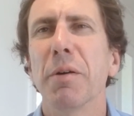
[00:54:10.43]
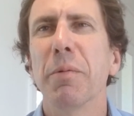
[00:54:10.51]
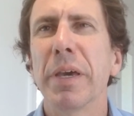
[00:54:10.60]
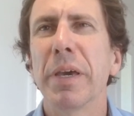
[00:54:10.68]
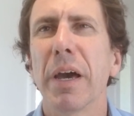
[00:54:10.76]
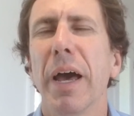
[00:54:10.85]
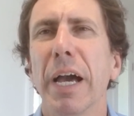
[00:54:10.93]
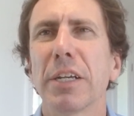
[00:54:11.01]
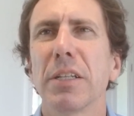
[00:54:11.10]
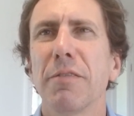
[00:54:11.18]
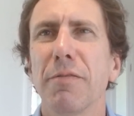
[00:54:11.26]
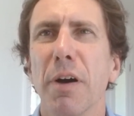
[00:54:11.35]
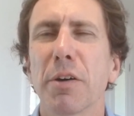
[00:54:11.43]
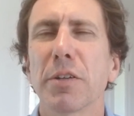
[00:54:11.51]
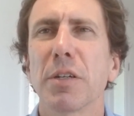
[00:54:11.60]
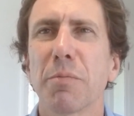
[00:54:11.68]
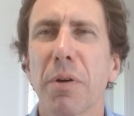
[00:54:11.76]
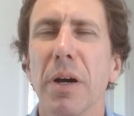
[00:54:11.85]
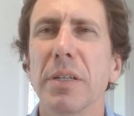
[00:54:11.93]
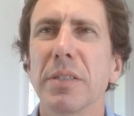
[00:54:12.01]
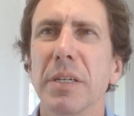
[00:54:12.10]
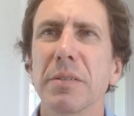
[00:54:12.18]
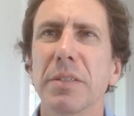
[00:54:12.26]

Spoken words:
that we're going to actually focus on pricing.